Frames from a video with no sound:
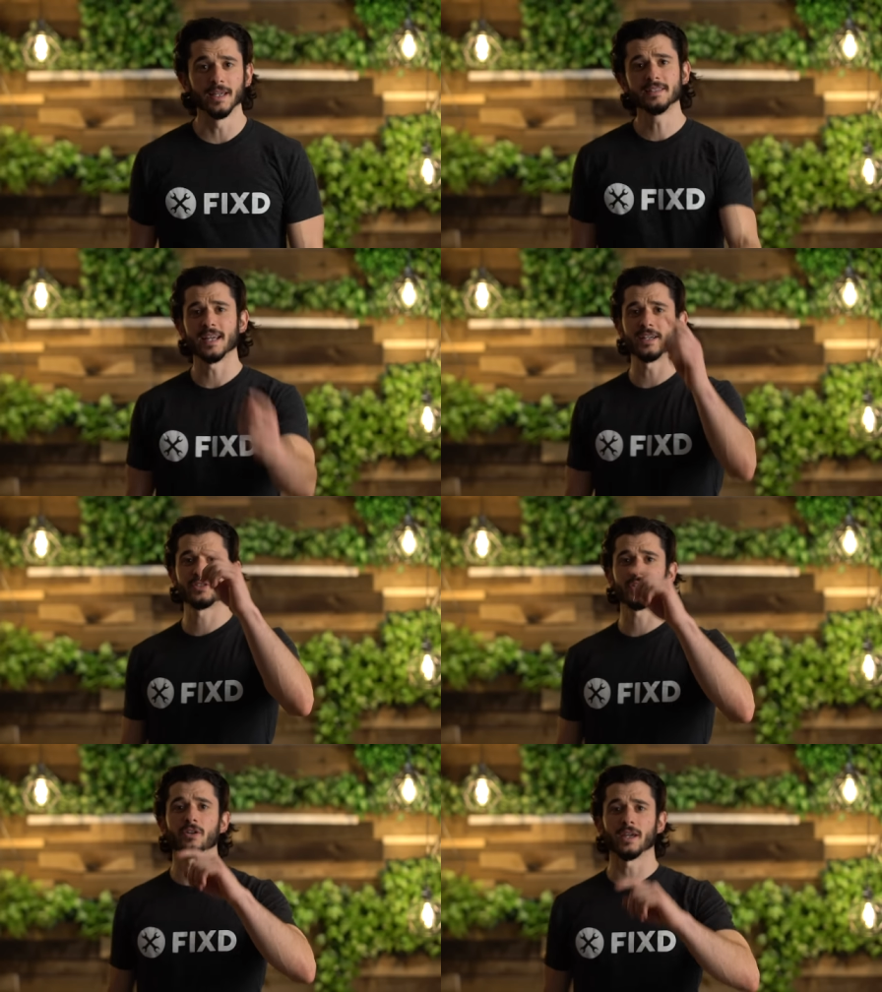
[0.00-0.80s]
The intake
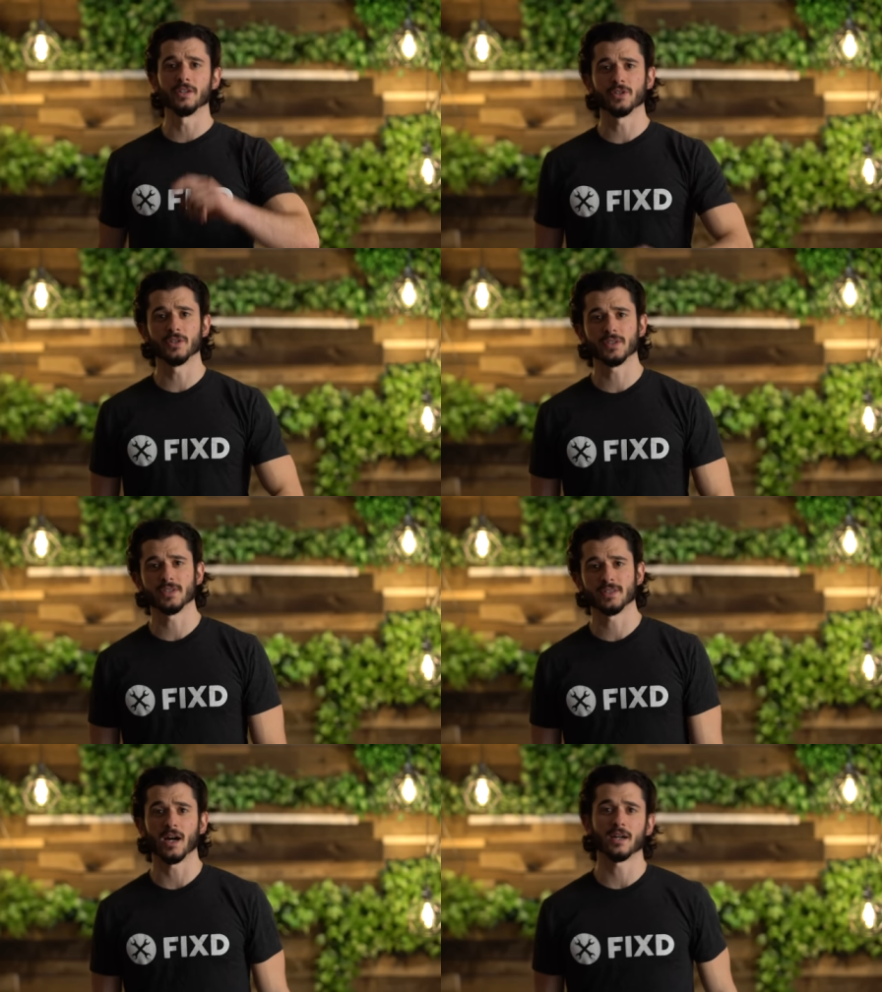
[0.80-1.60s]
stroke
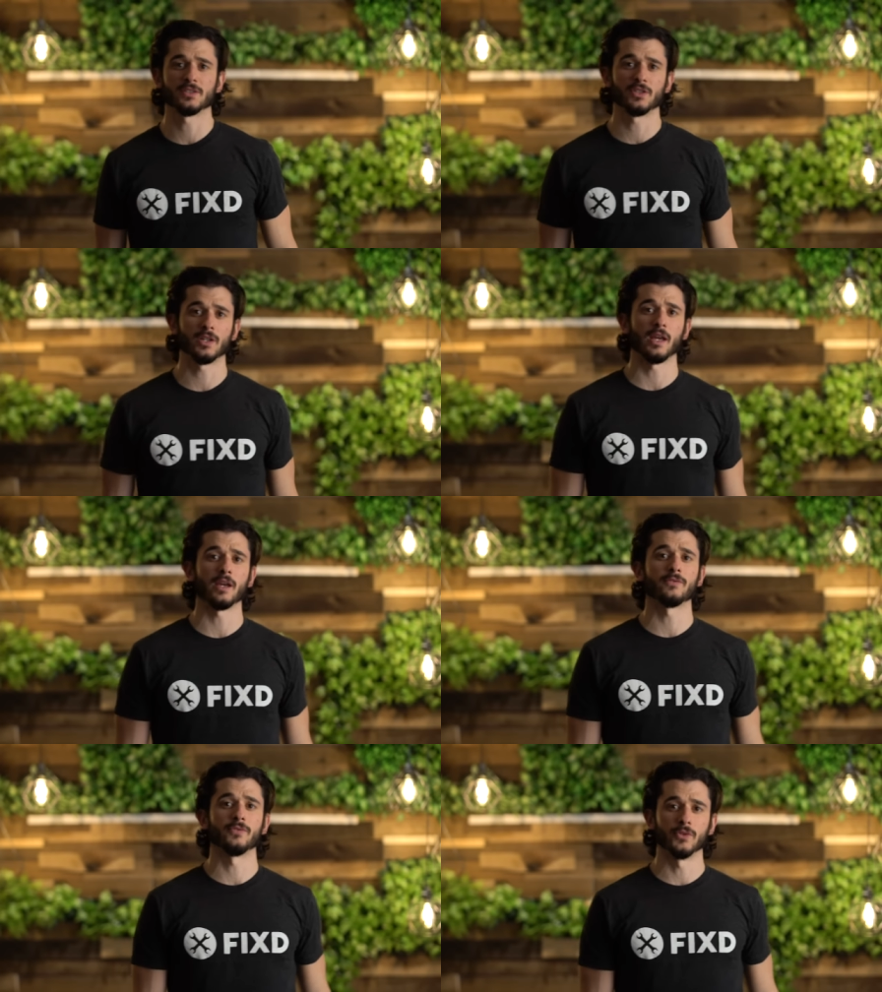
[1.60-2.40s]
introduces oxygen and